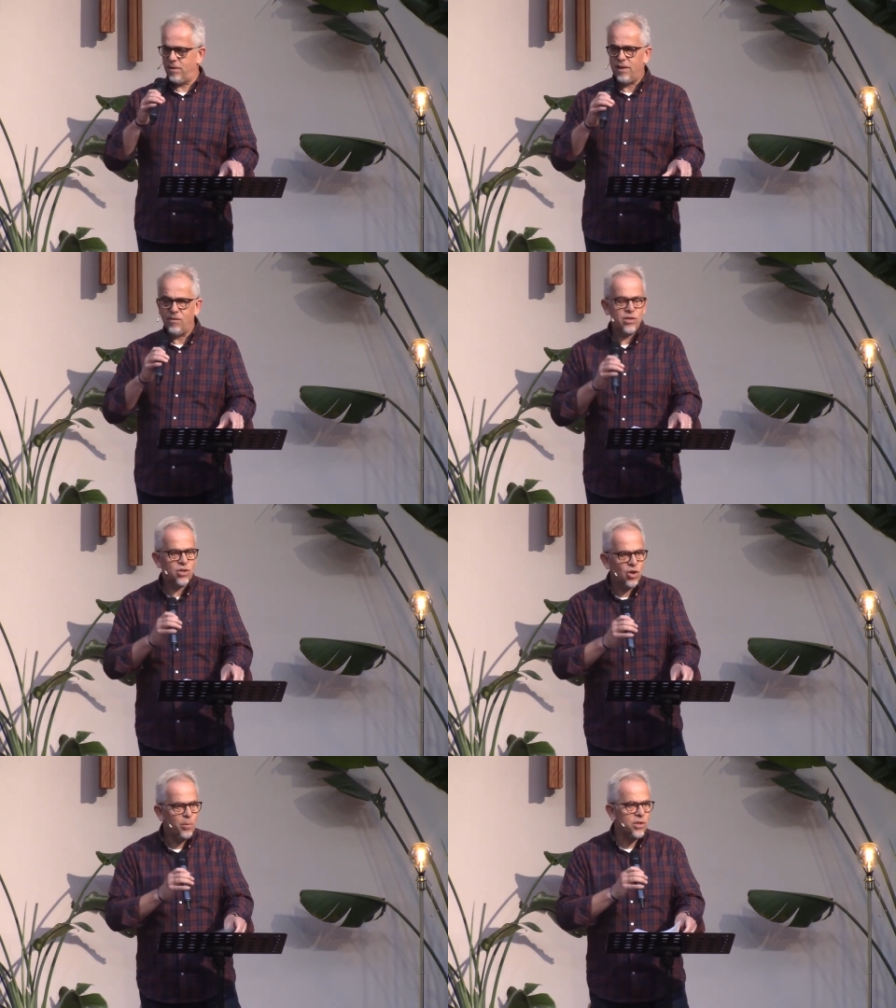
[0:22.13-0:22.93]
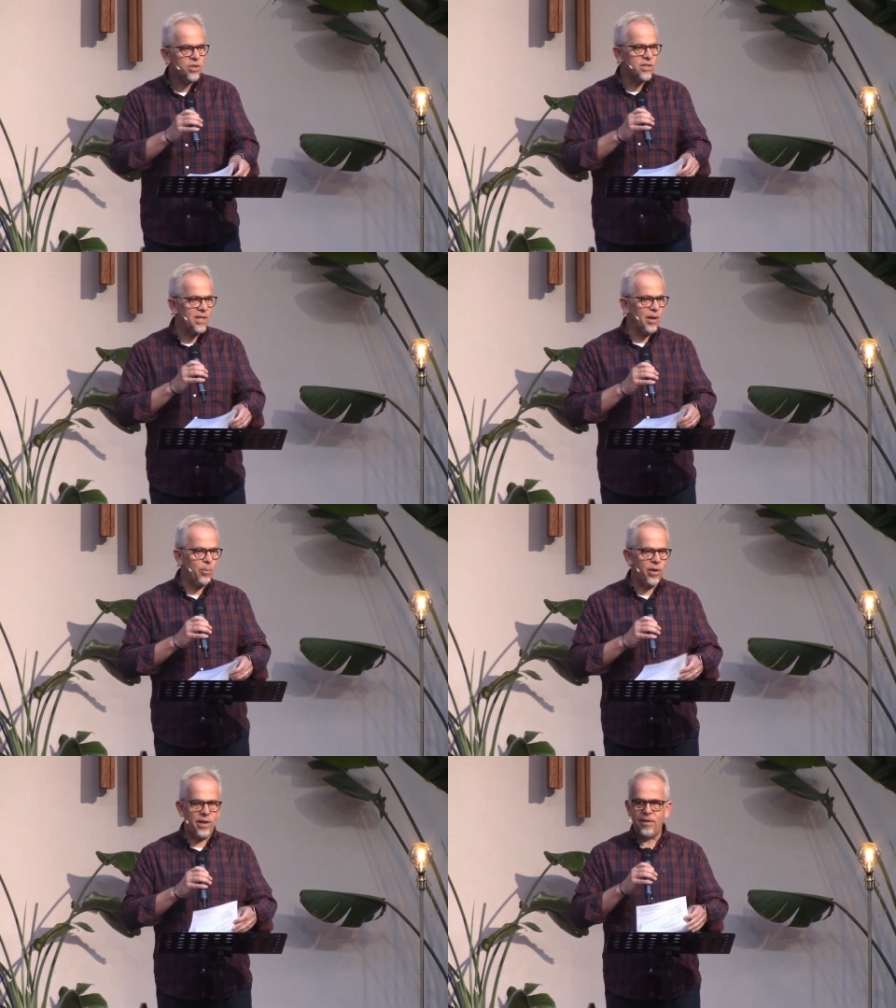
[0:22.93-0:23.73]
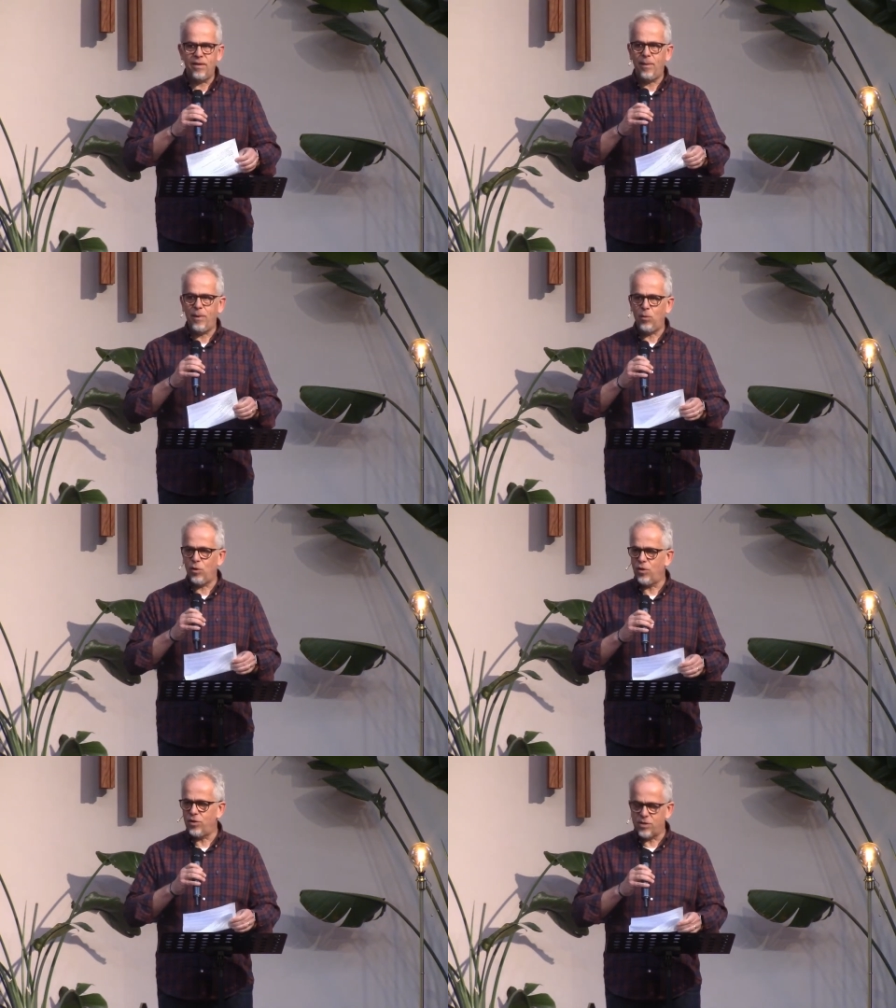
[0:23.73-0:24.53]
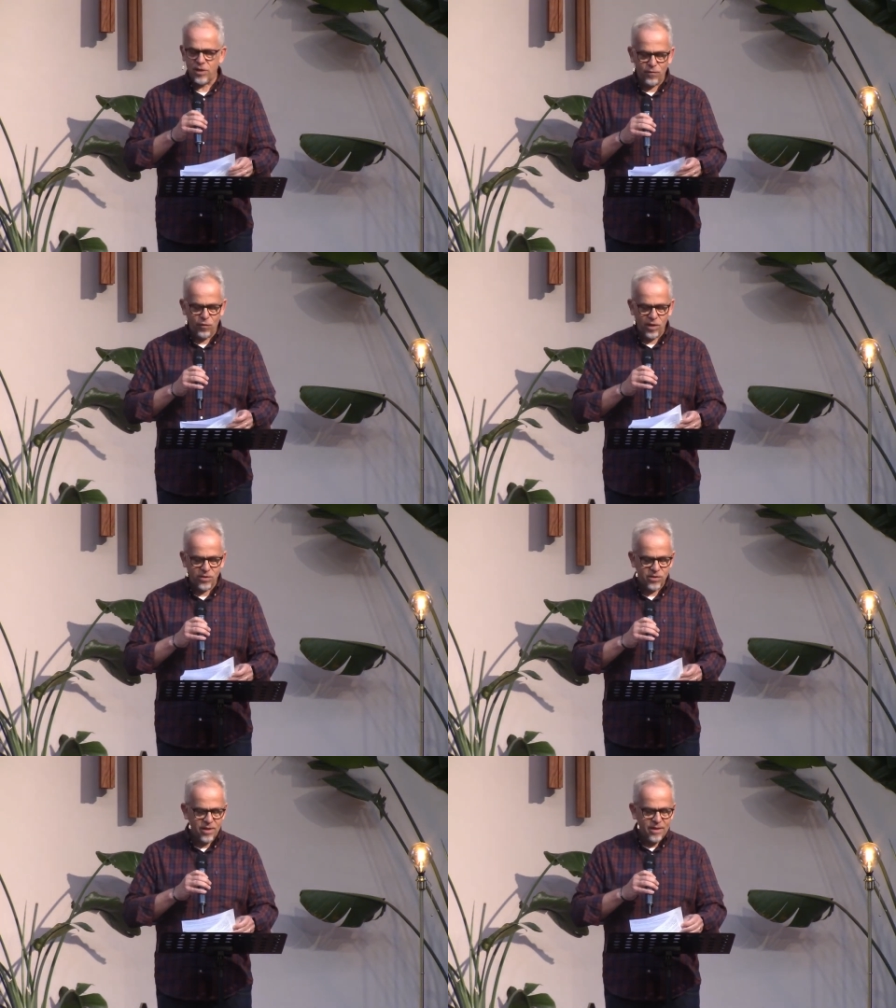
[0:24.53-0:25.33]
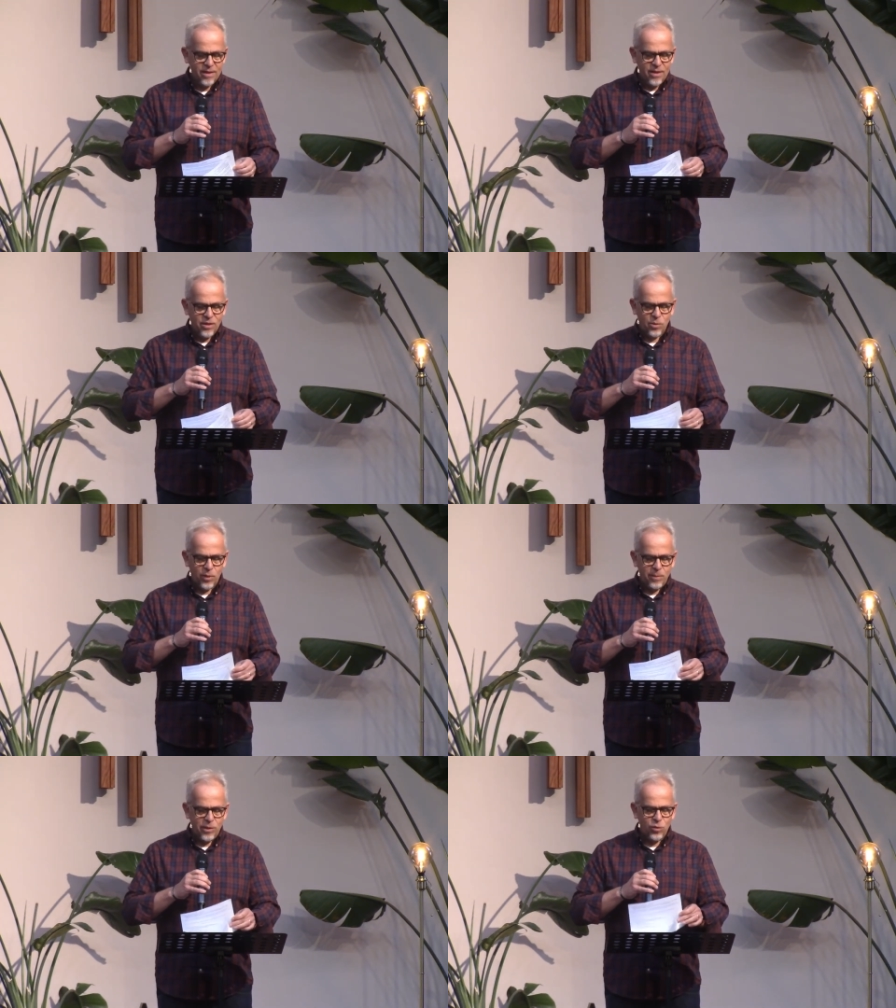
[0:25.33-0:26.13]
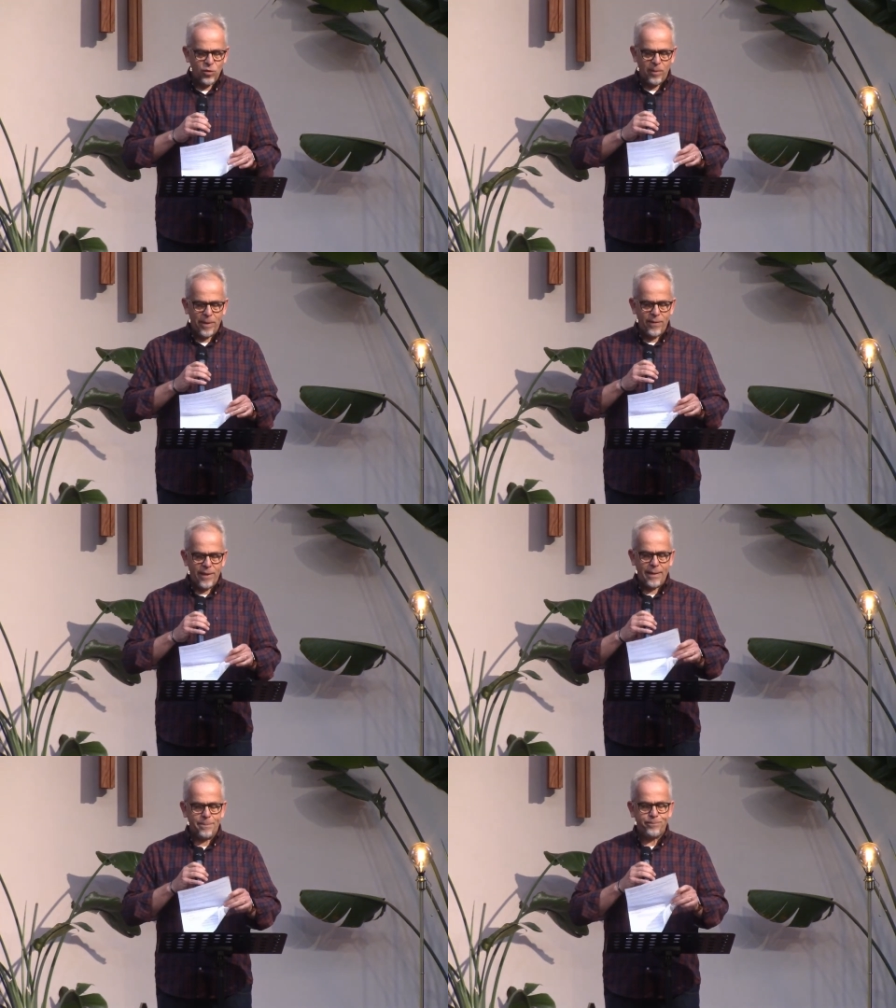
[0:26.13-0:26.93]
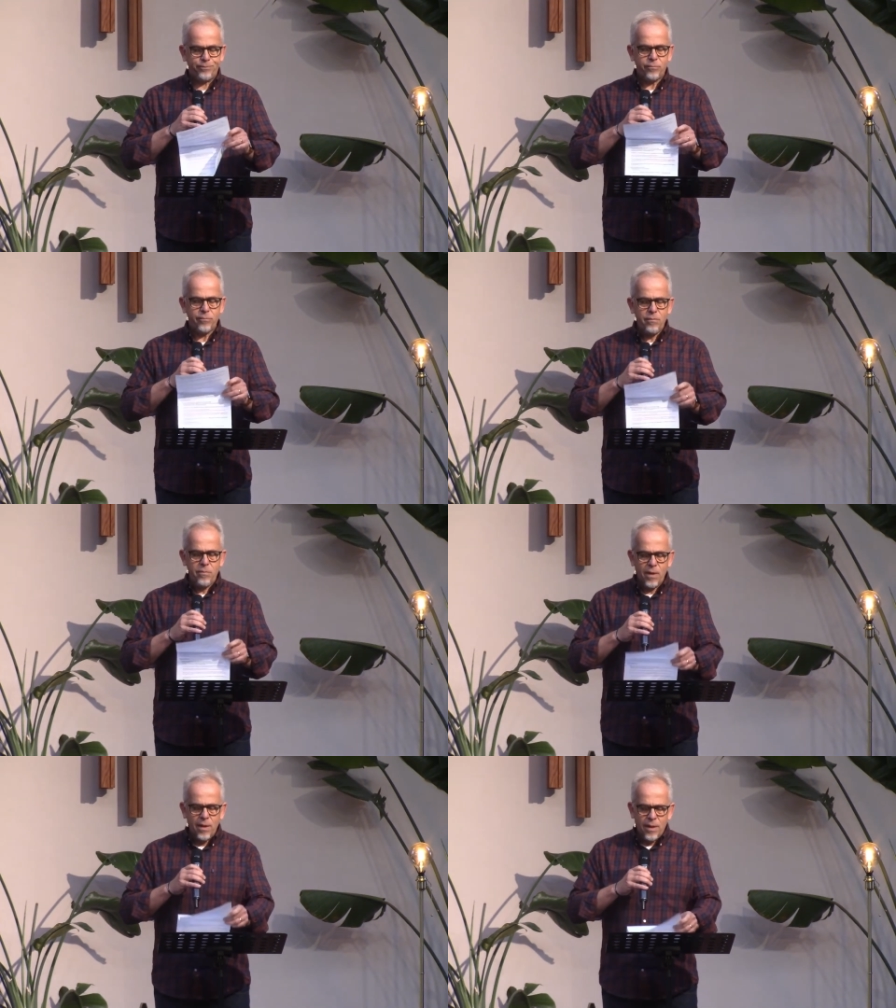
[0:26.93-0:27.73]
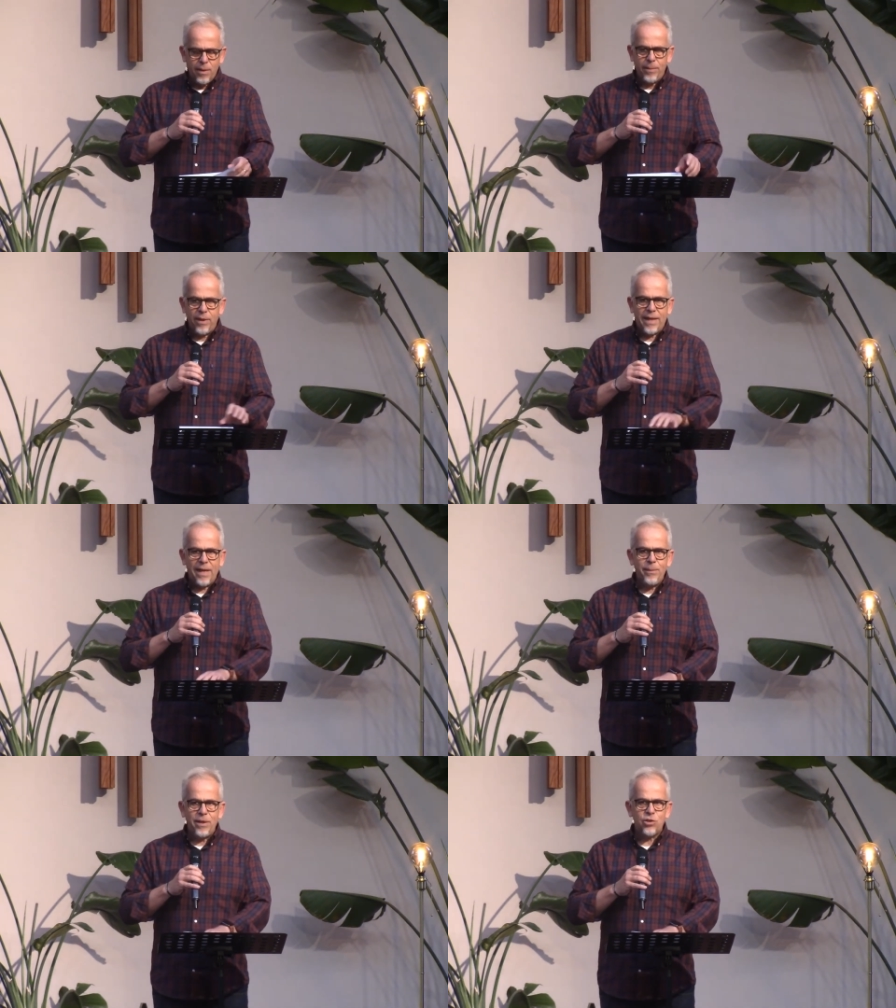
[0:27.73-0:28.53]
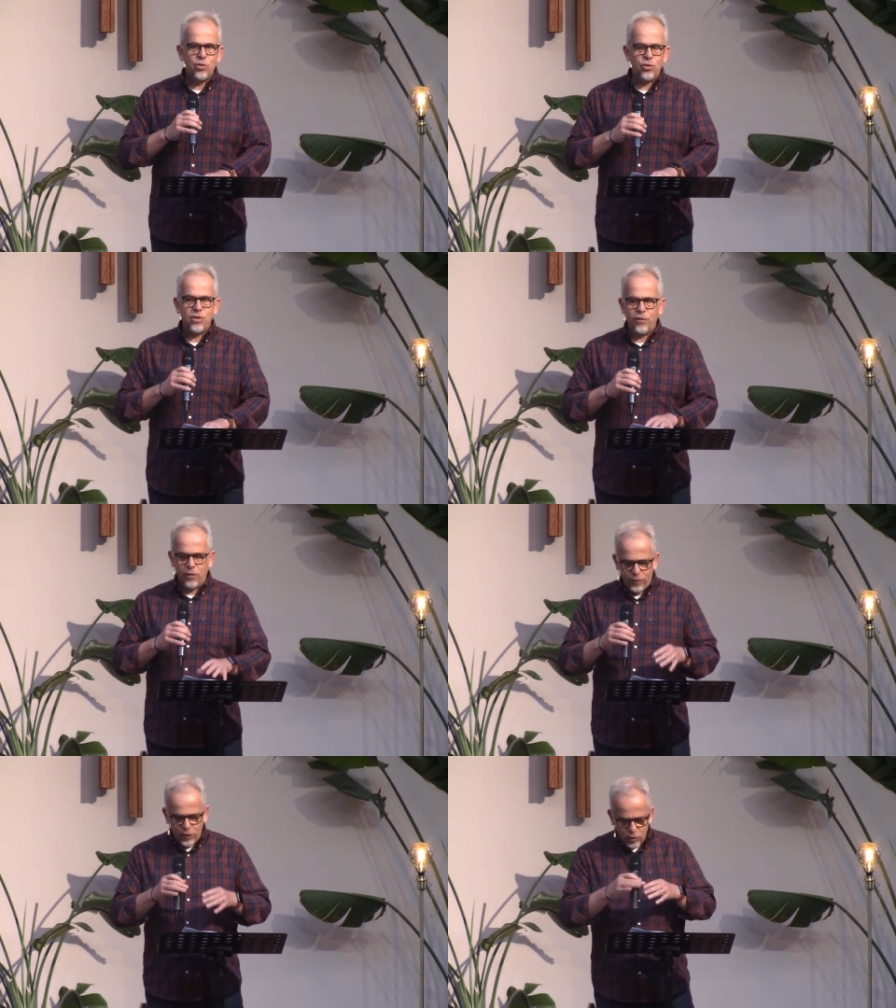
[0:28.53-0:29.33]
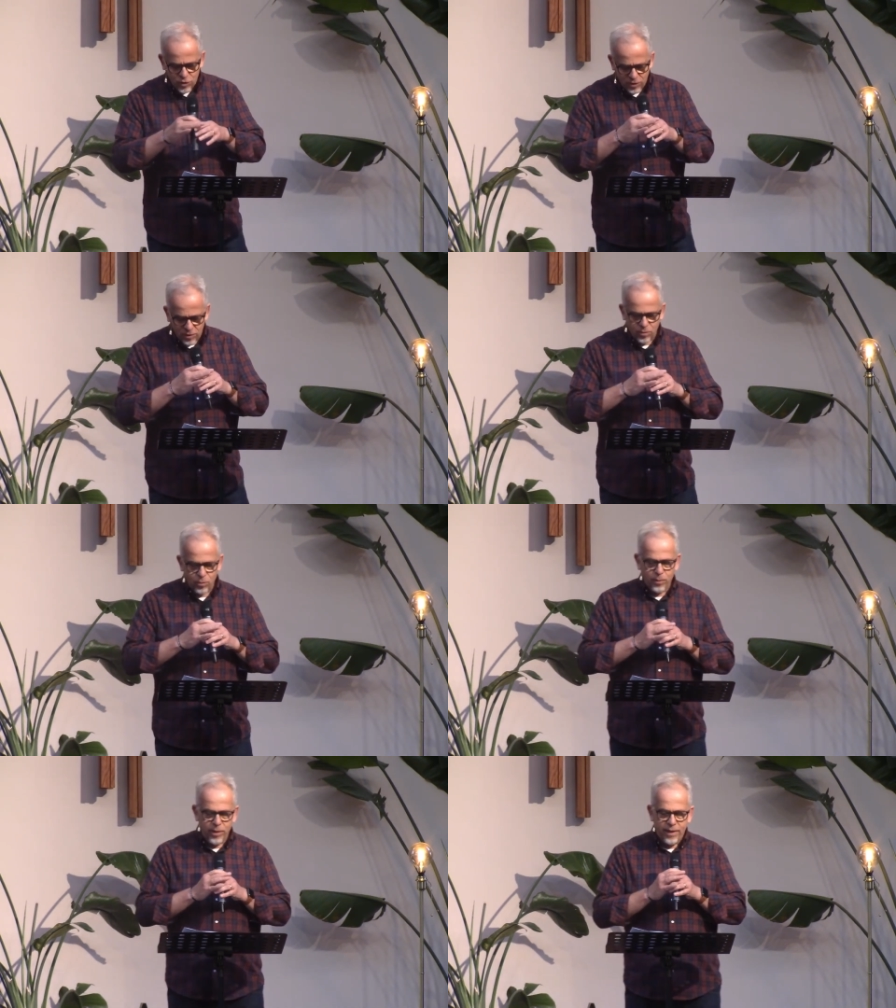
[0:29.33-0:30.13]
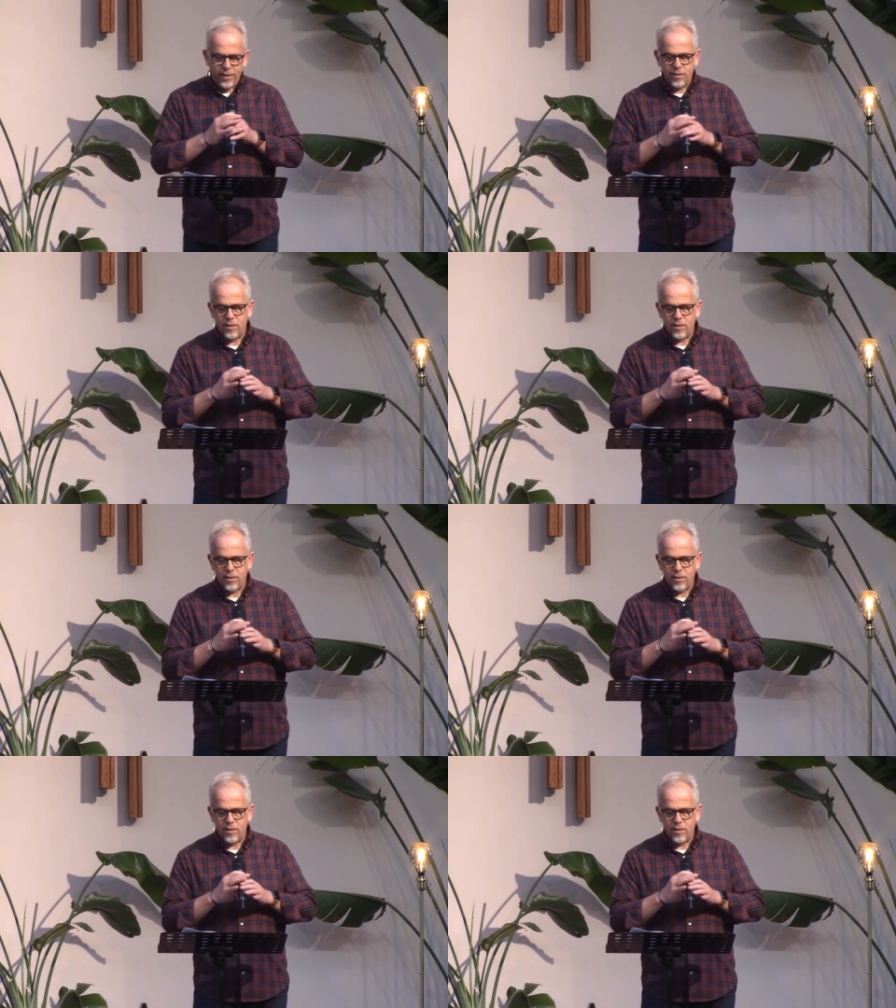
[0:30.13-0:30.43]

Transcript: there is so much to celebrate about what God has done for us. So, we're going to be talking about that. But it can be a source of confusion when we